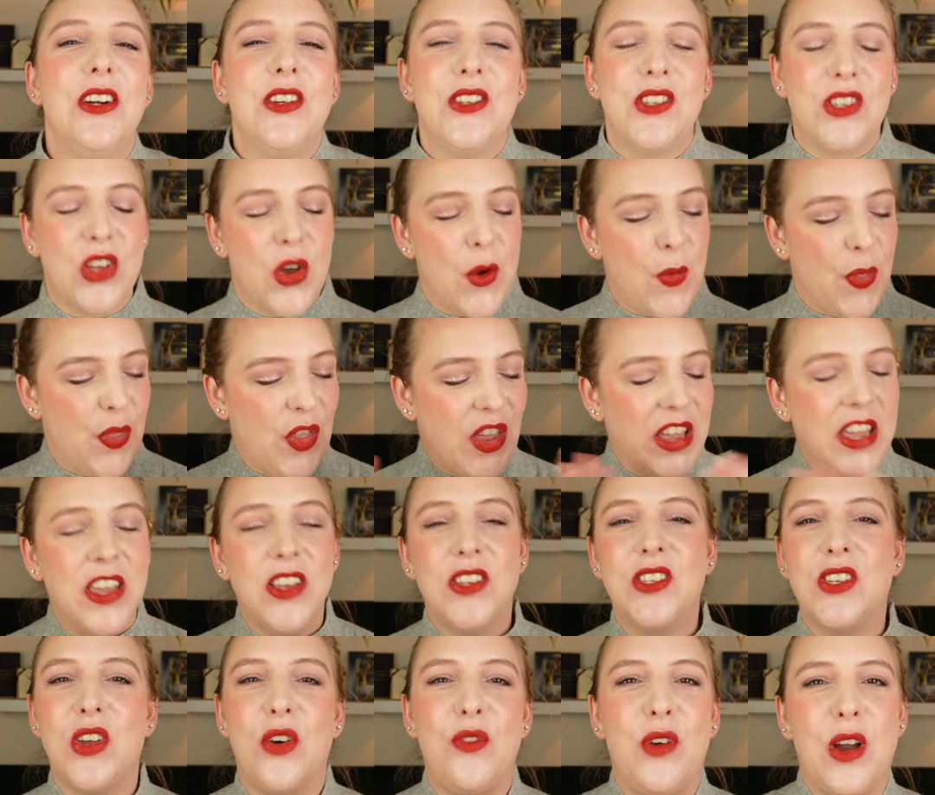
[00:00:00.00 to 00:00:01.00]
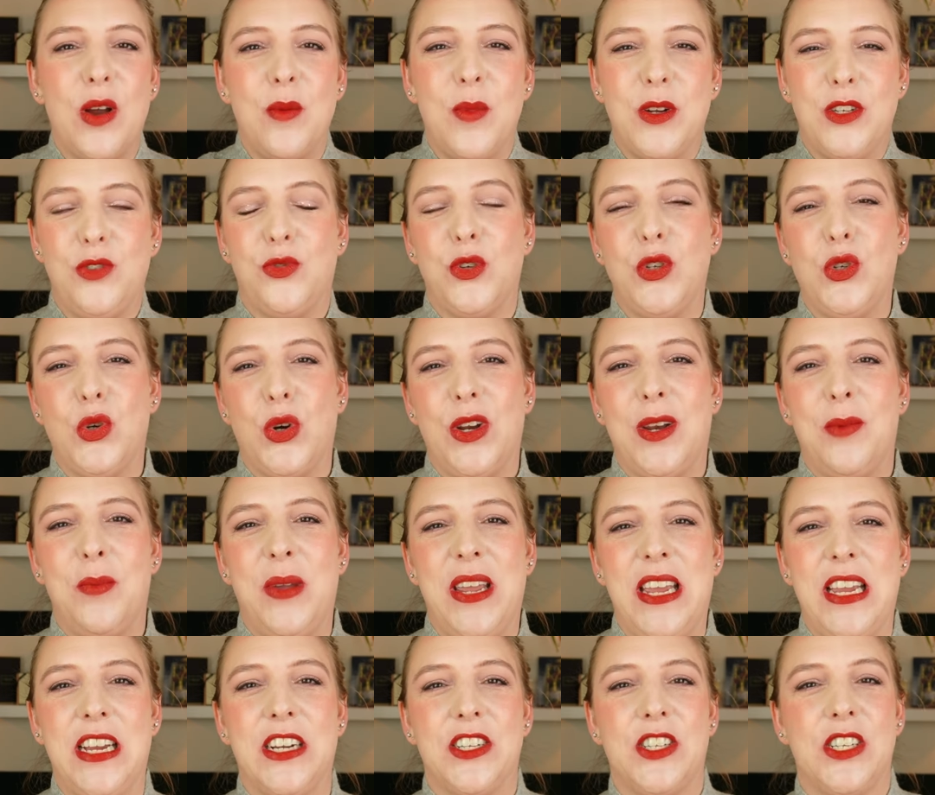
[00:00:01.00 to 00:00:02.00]
So thank you so very much for joining
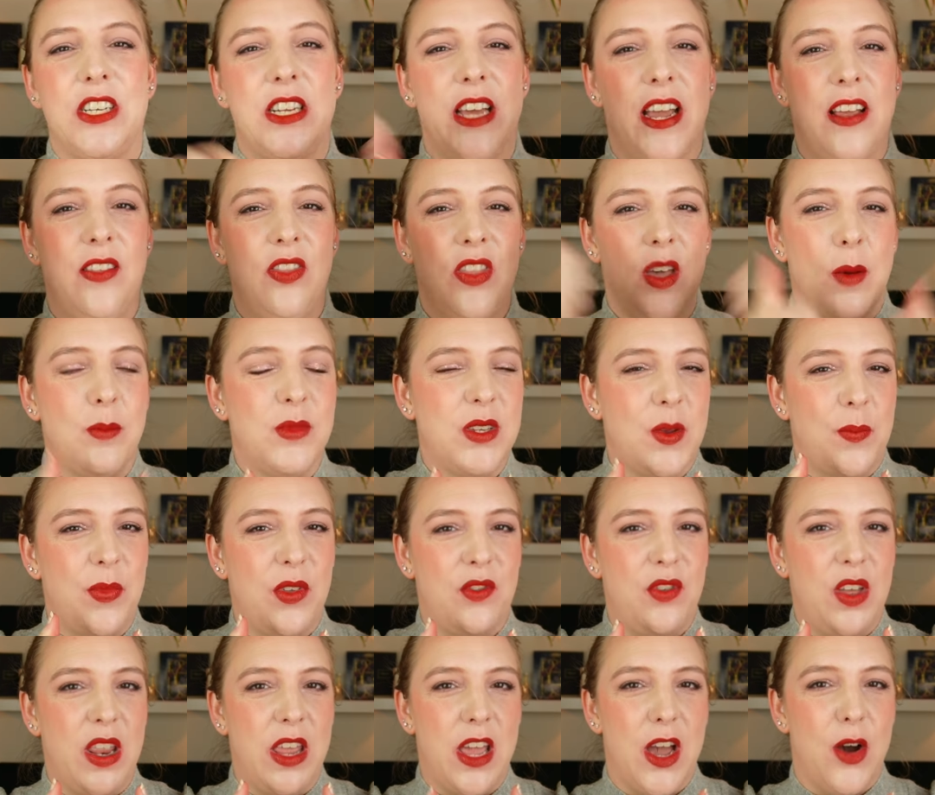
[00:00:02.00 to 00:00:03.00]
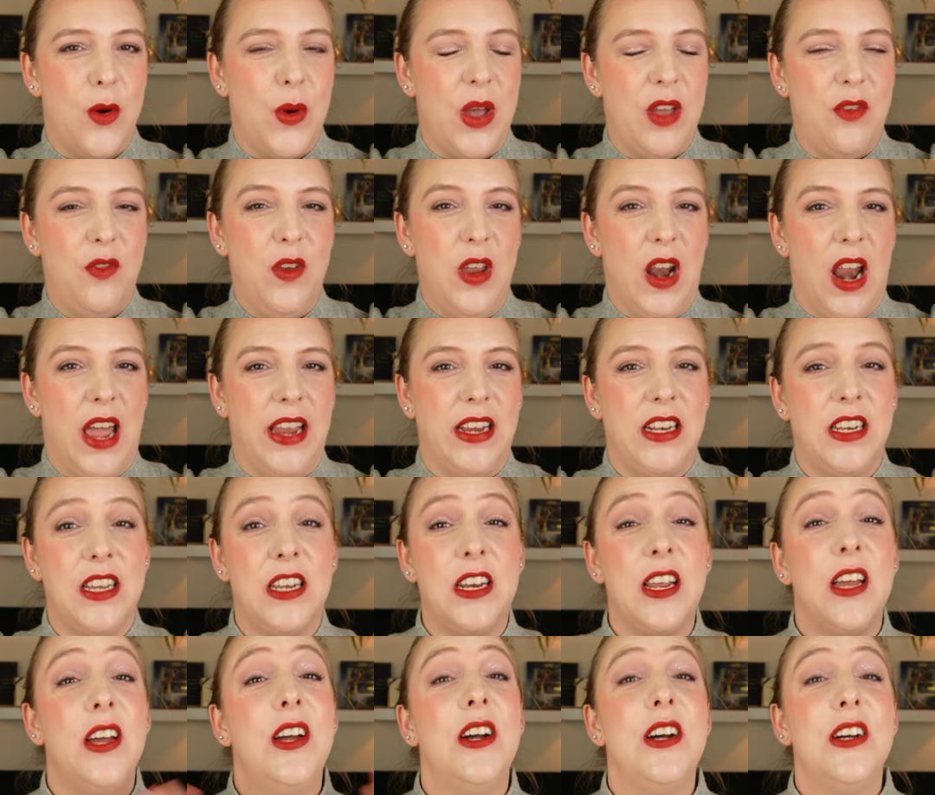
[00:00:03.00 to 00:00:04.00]
me here today. Thumbs up the video if you liked
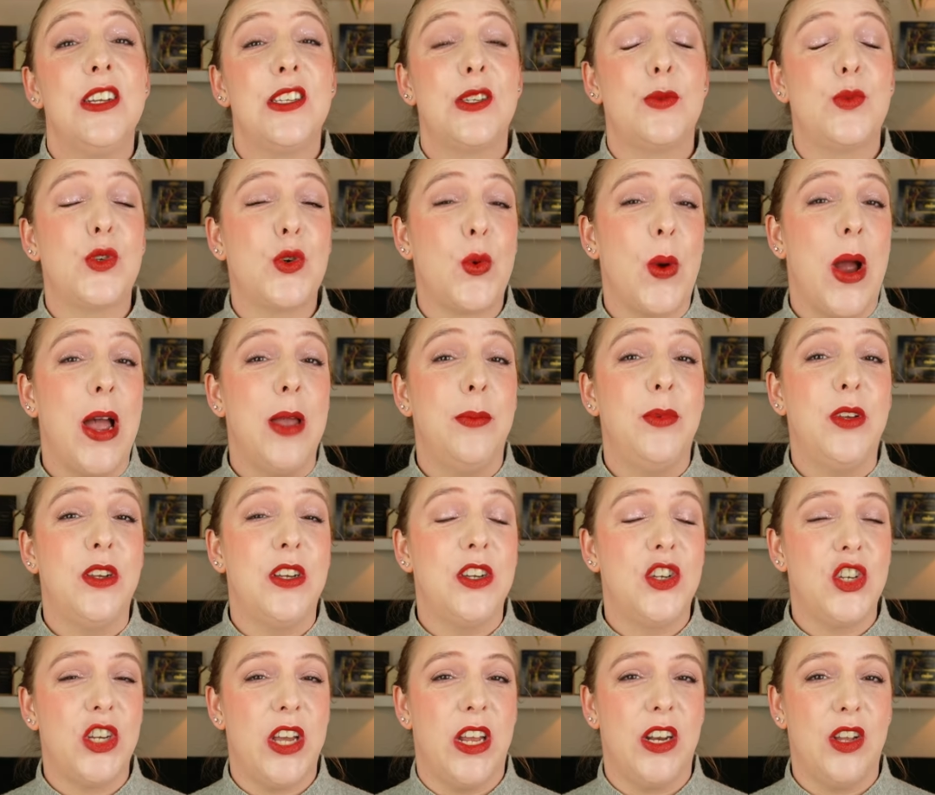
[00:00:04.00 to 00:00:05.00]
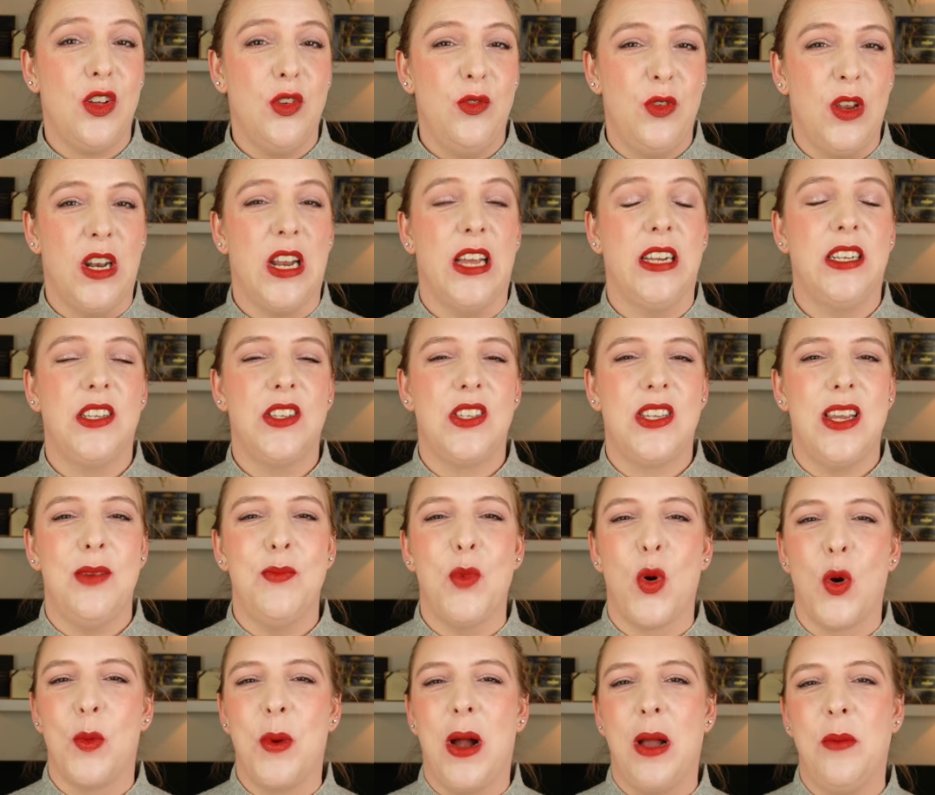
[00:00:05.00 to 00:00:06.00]
it. Subscribe to the channel if you'd like to see
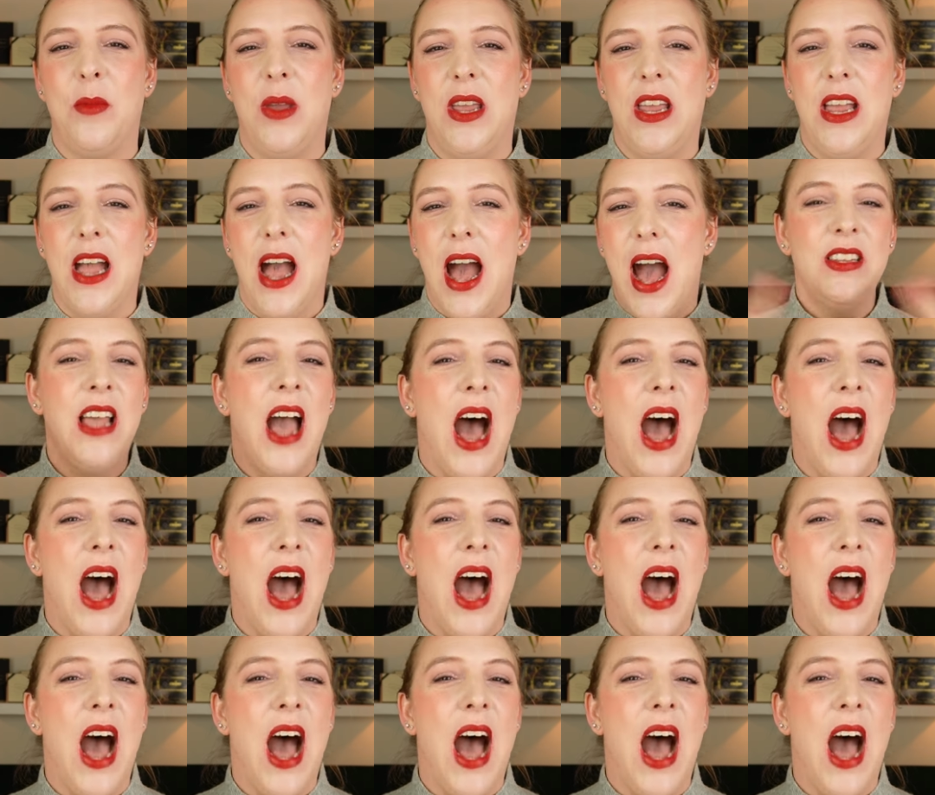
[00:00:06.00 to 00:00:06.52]
more by me.